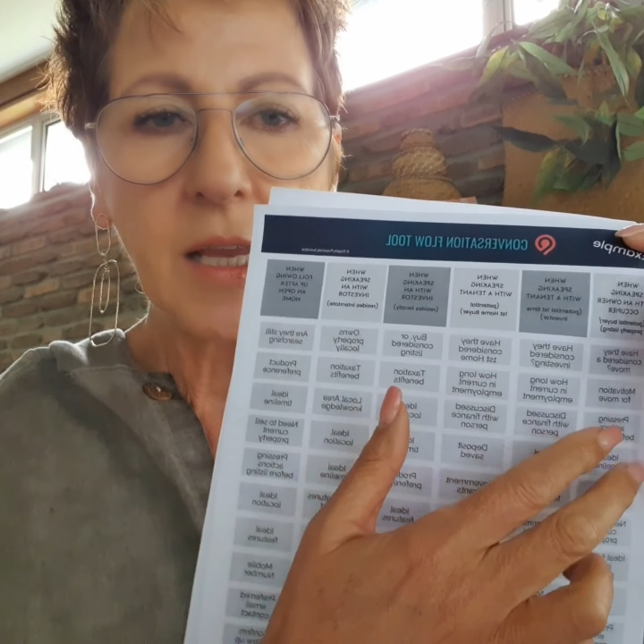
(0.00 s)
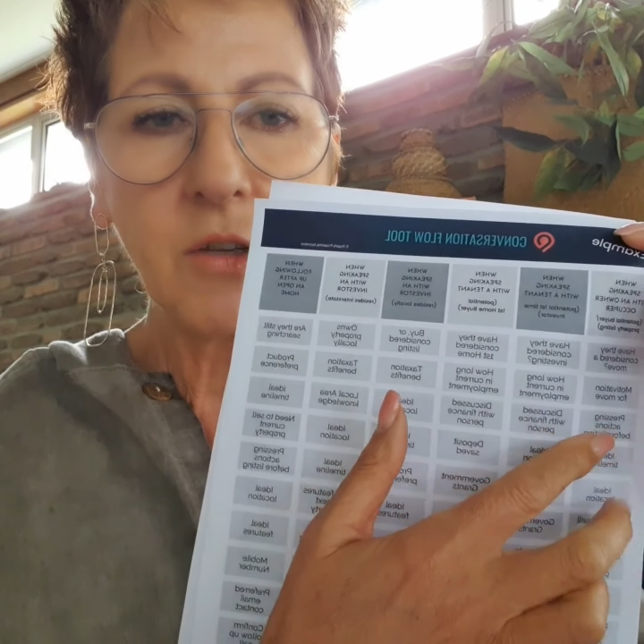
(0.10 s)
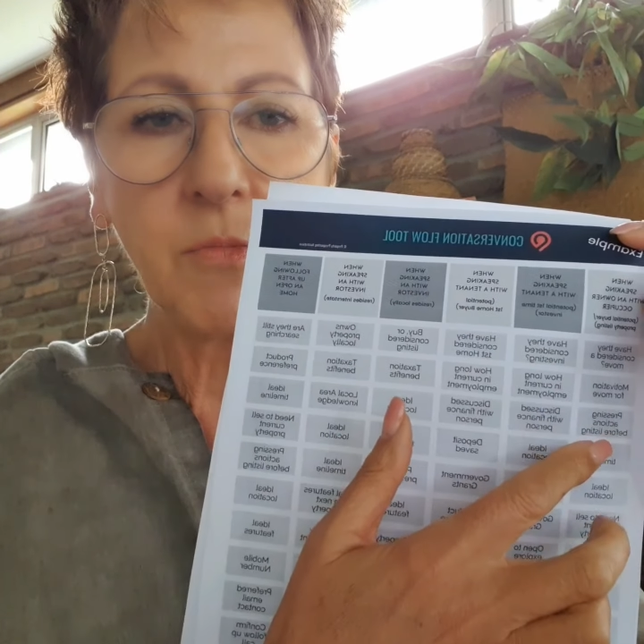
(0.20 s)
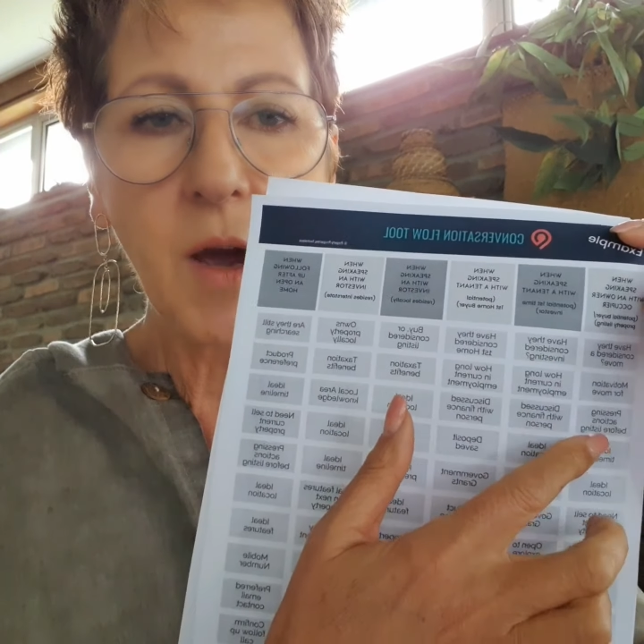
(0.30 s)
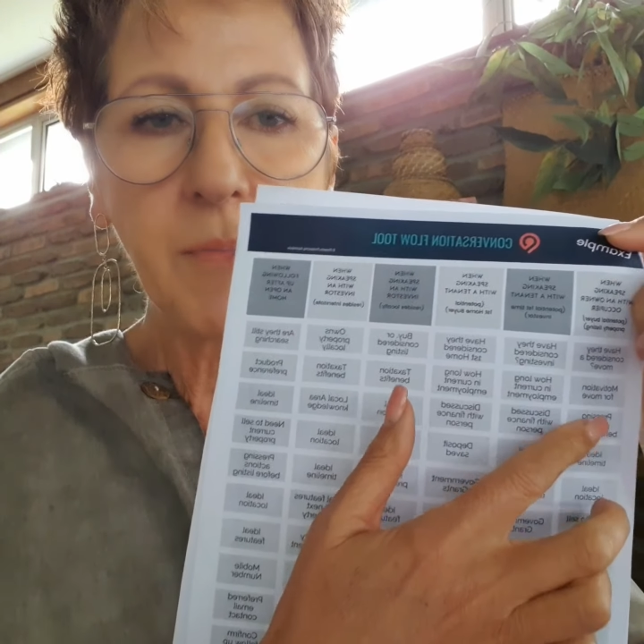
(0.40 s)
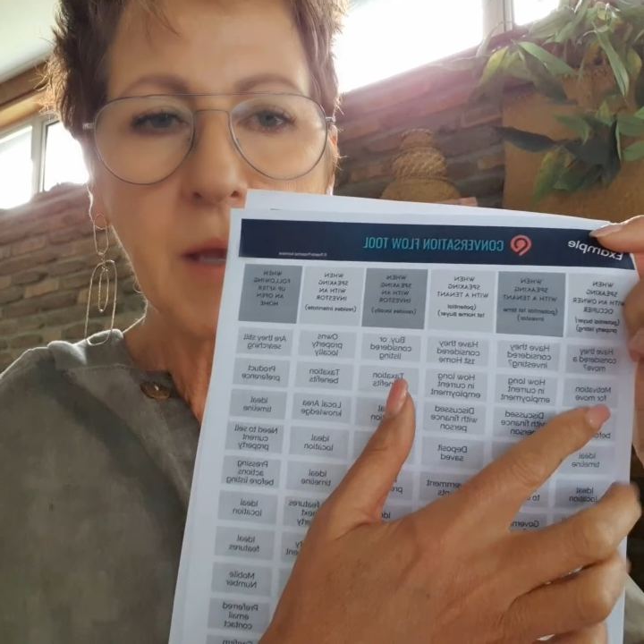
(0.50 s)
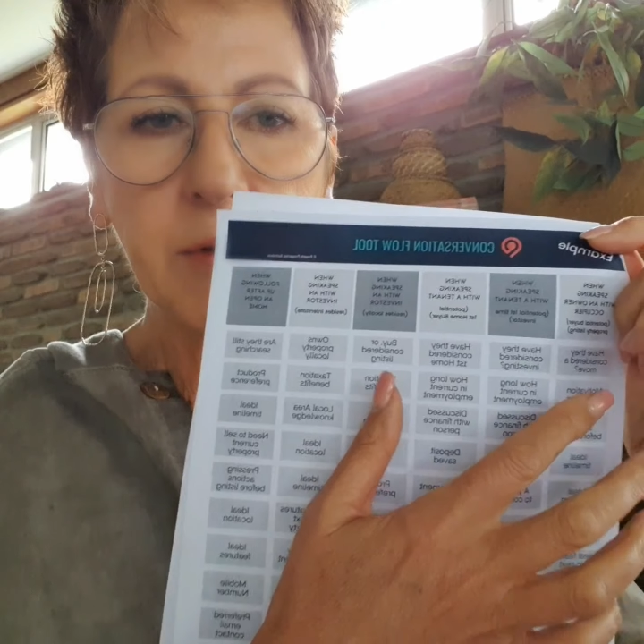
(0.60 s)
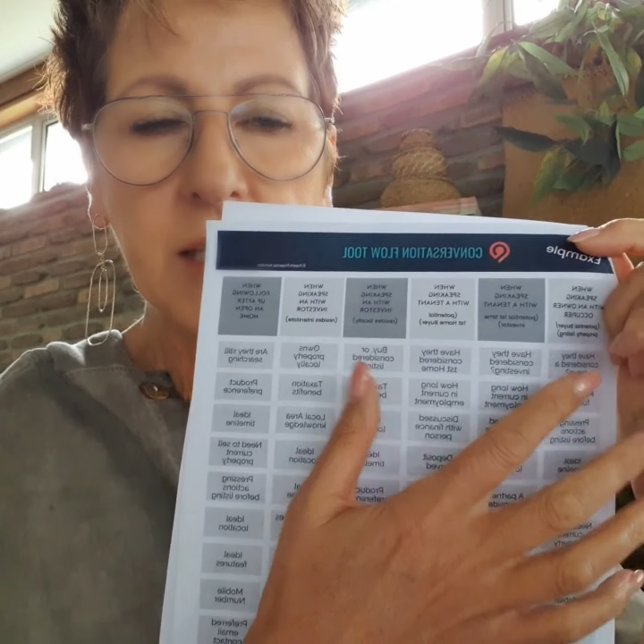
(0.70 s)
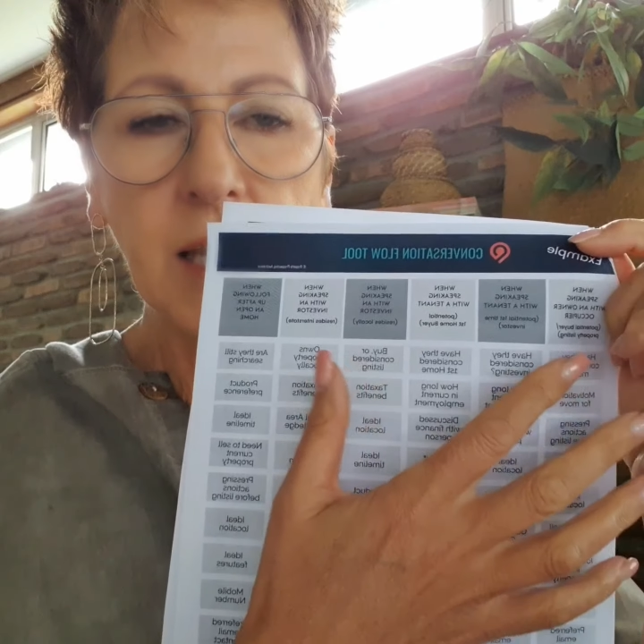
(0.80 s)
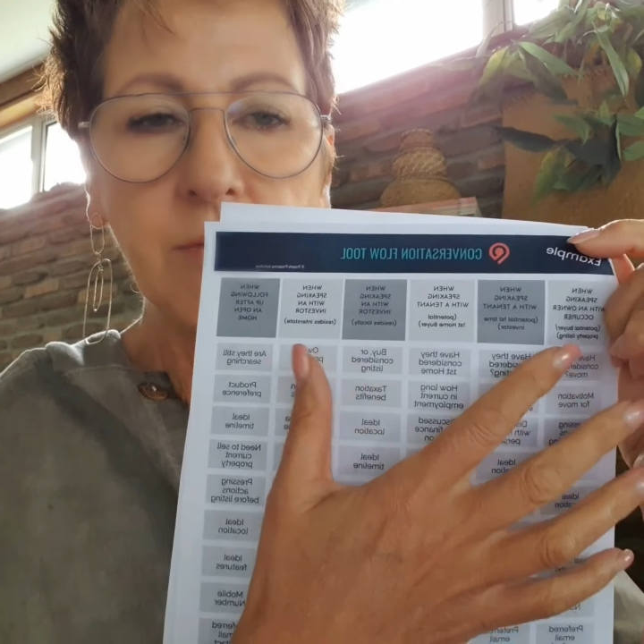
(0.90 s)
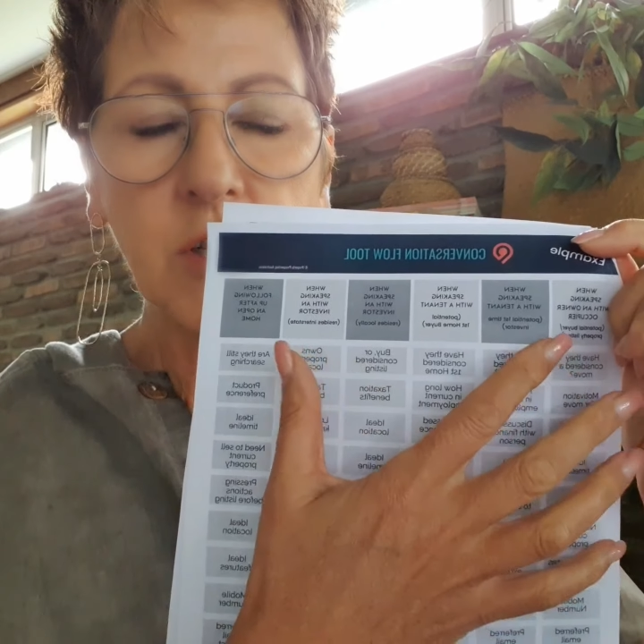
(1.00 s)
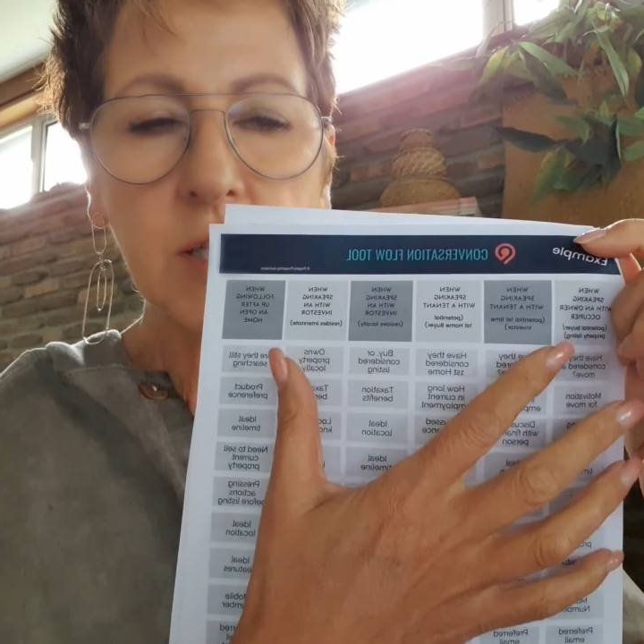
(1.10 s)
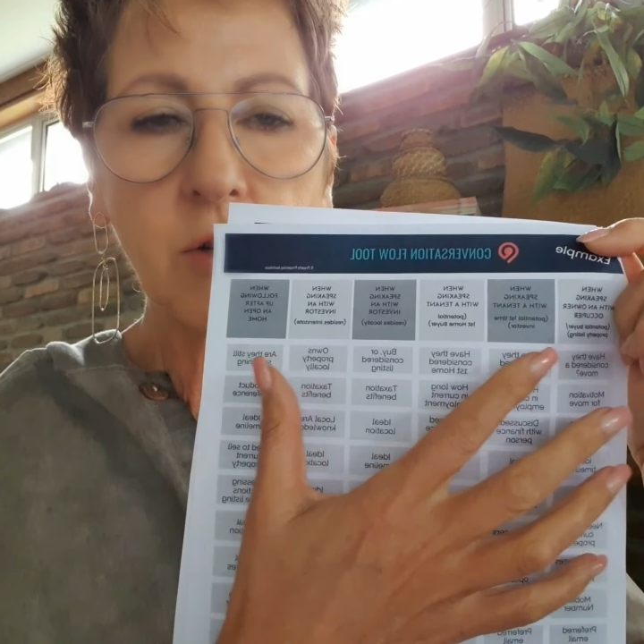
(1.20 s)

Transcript: And you might be able to see, even just